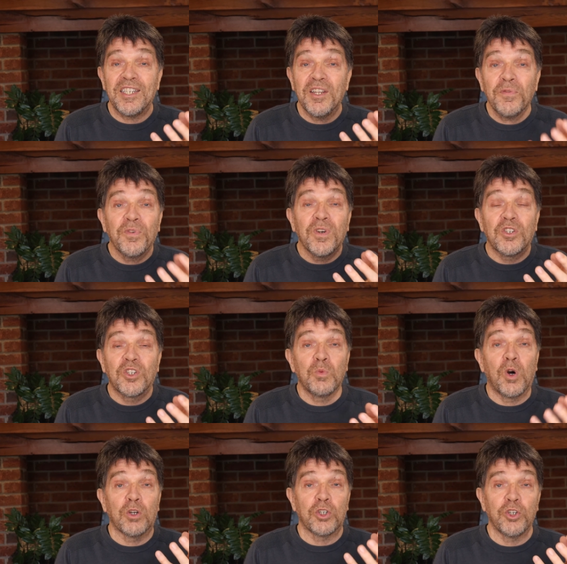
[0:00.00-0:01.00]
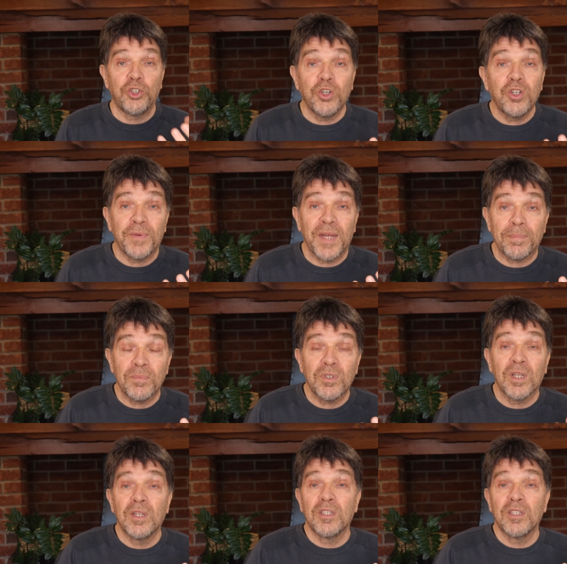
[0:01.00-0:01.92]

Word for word: different to what should have happened,